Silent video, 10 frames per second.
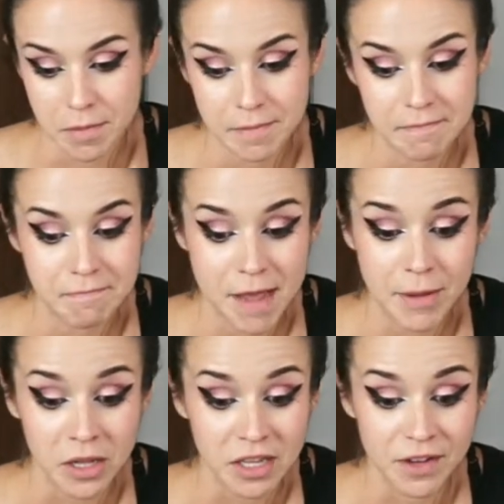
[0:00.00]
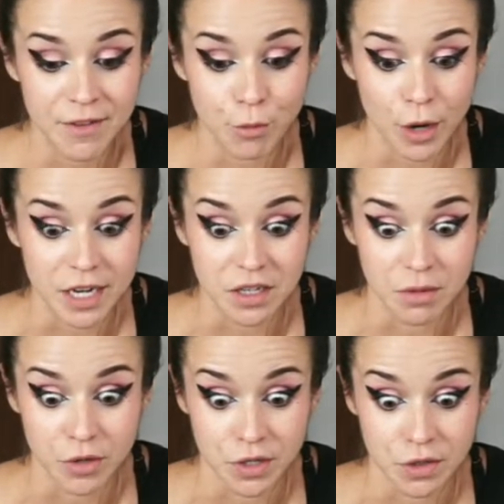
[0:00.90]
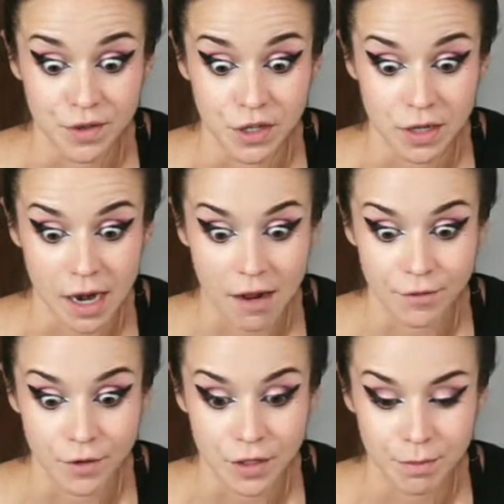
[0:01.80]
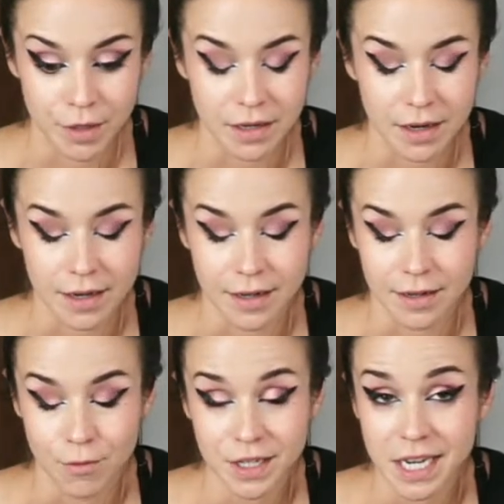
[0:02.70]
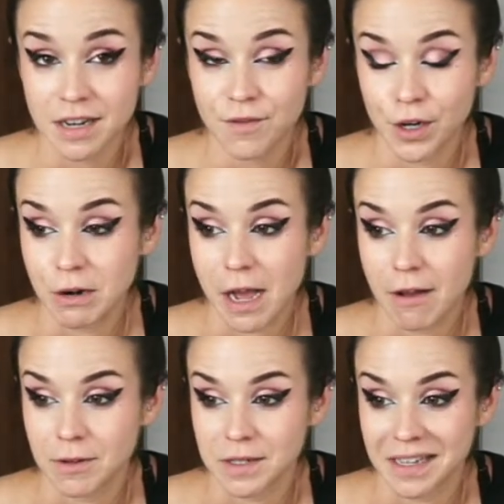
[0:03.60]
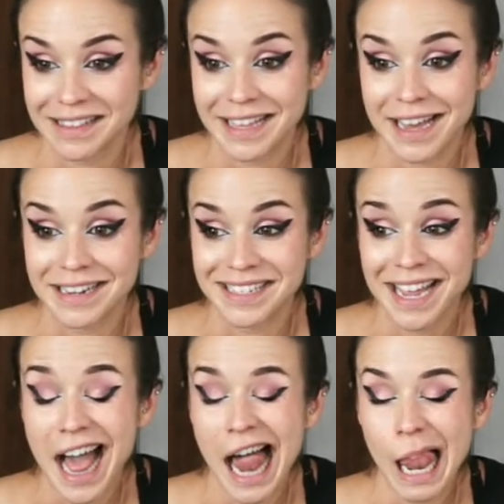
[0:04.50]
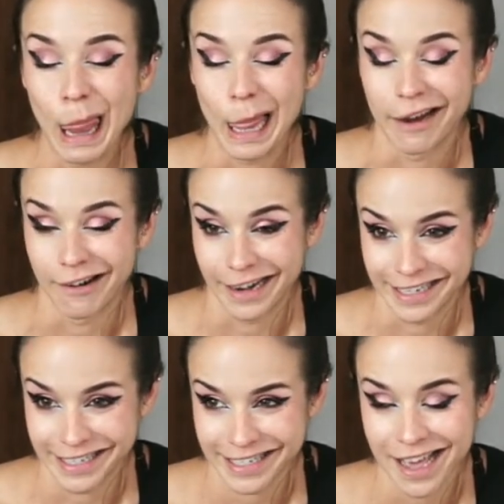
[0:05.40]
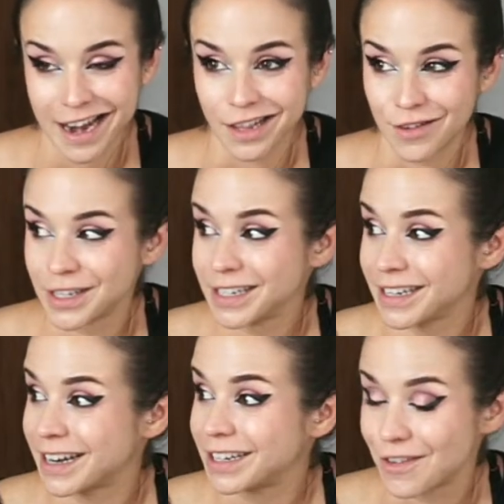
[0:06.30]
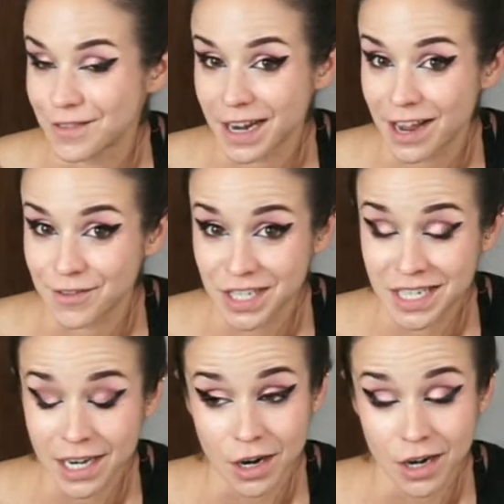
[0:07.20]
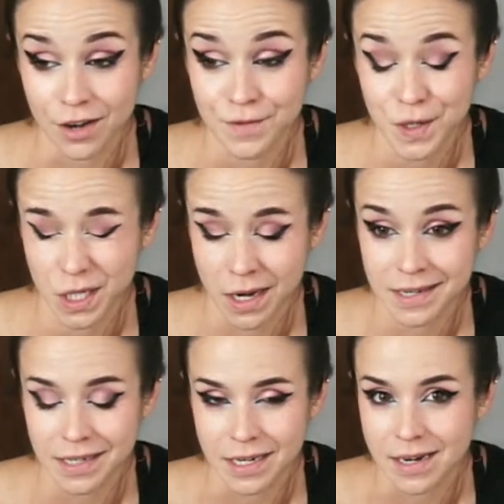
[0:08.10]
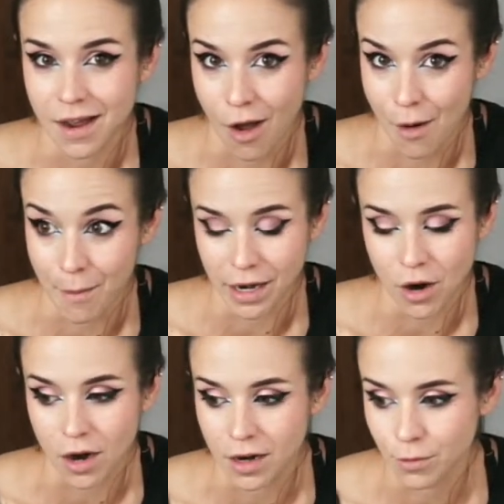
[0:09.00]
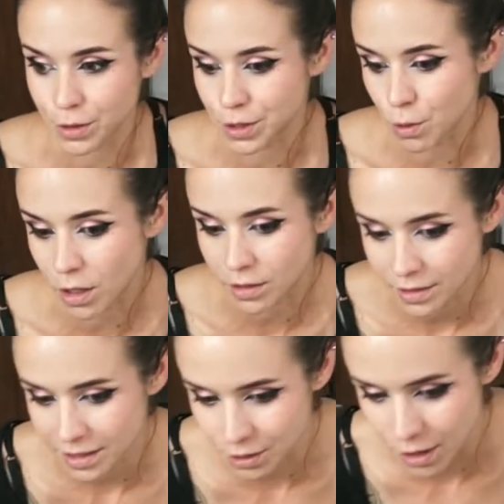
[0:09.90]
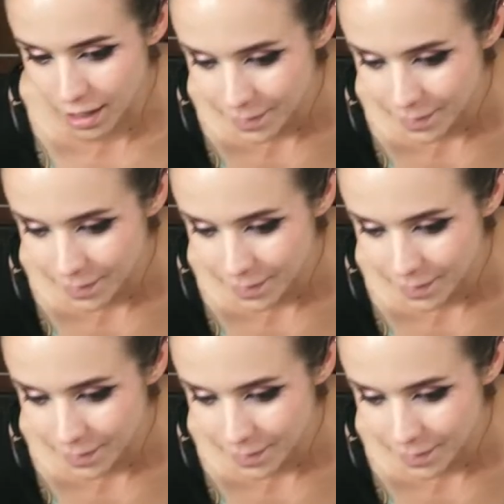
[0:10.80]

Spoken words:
Maybe I'll even give a prize to the person who figures it out first. But once I did figure it out, I was like, that is hilarious. And I love it. And I love that I have a sticker of Stunzeed on my car with a squirrel. It's great.